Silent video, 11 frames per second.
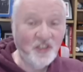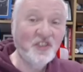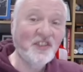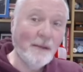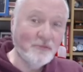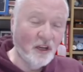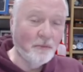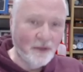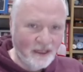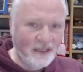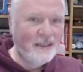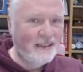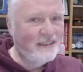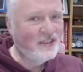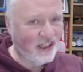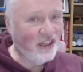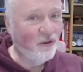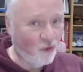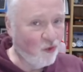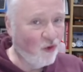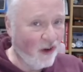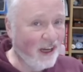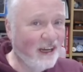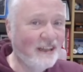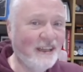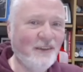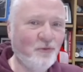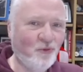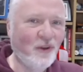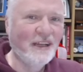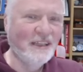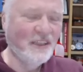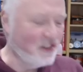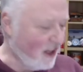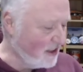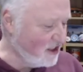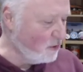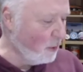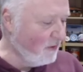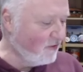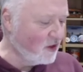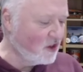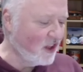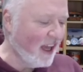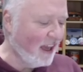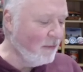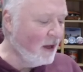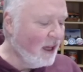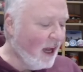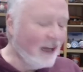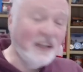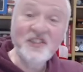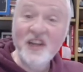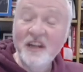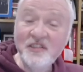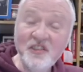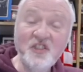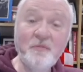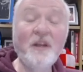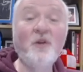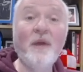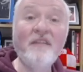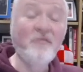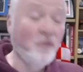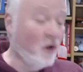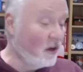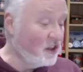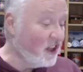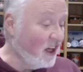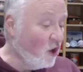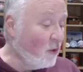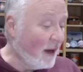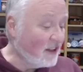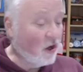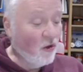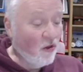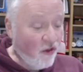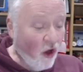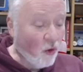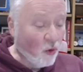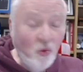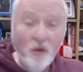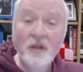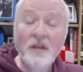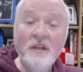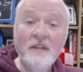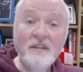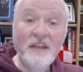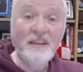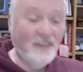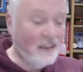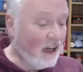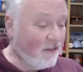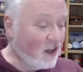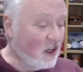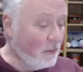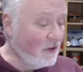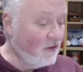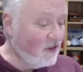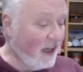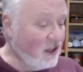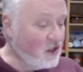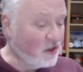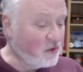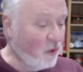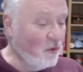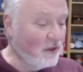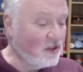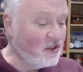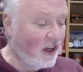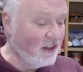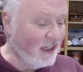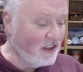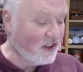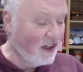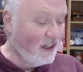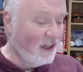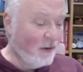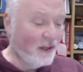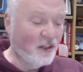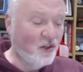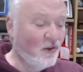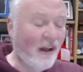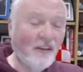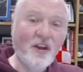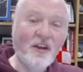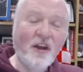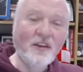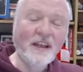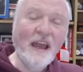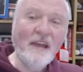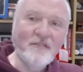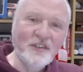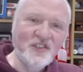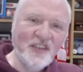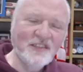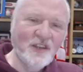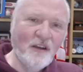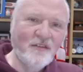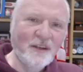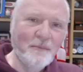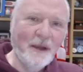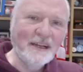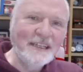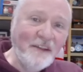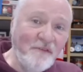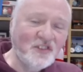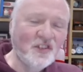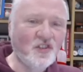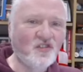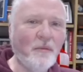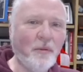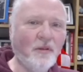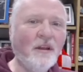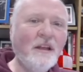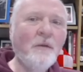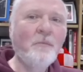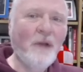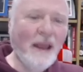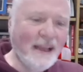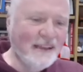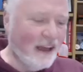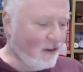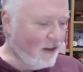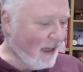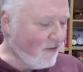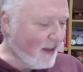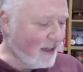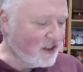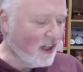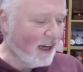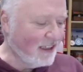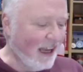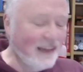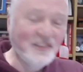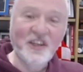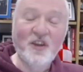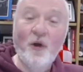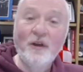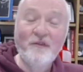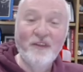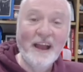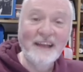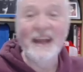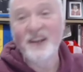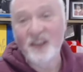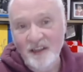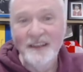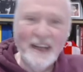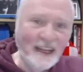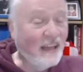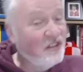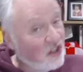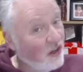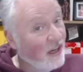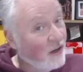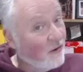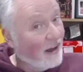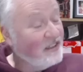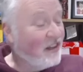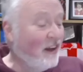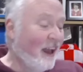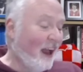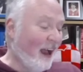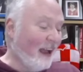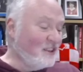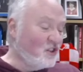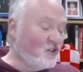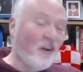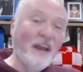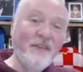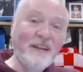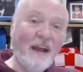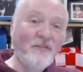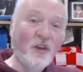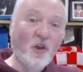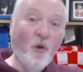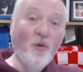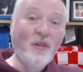she stepped up, she really, really started to influence the game, and it started to spin away from Connah's Quay Nomads, although they did have a couple of dangerous moments, not least when Kural got it on the left and set off on a magnificent dribble, breaking down the left-hand side, getting to the corner flag and then turning right and driving down the goal